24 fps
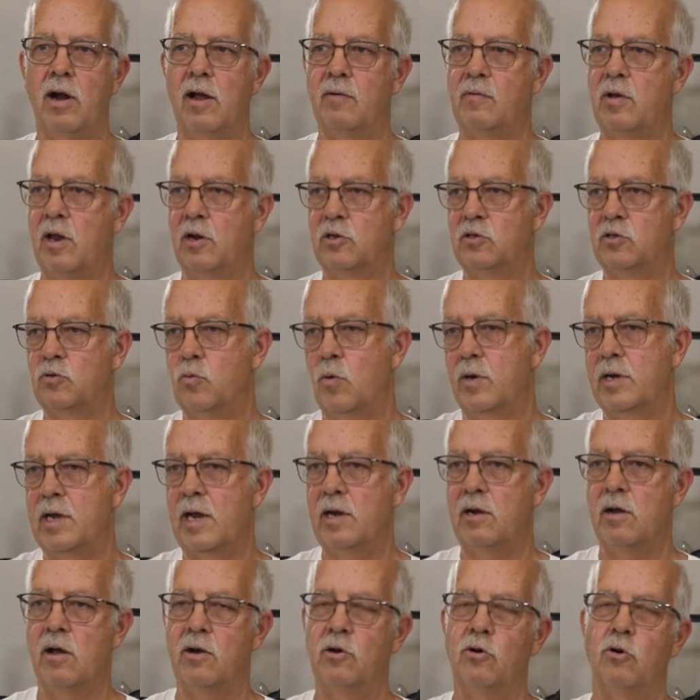and I've got a
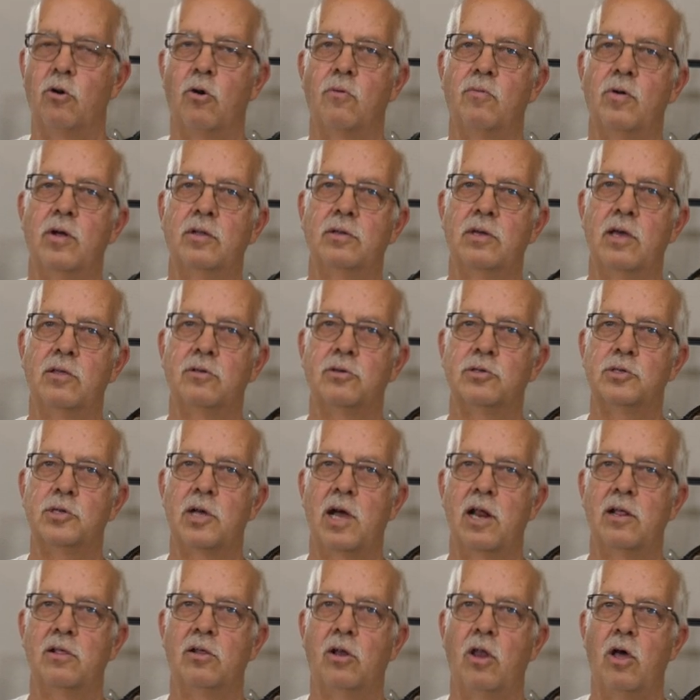2800 over on the other
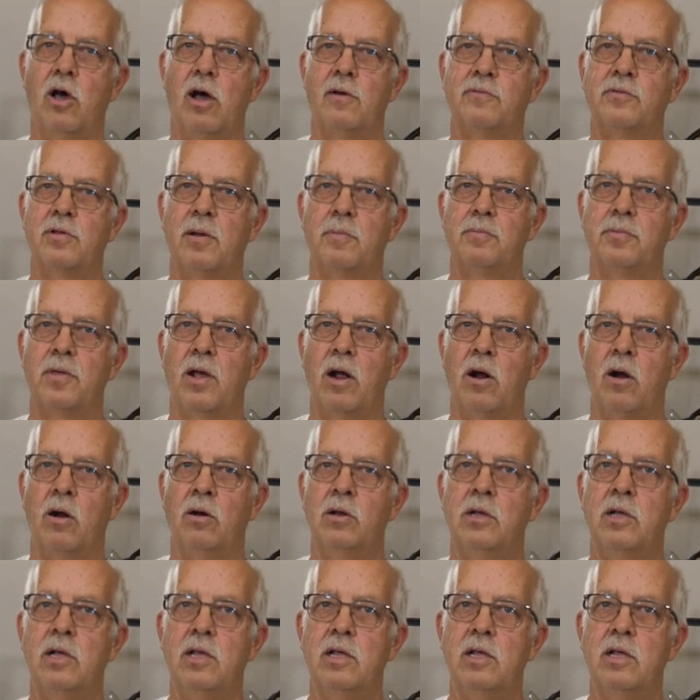side of the loft up there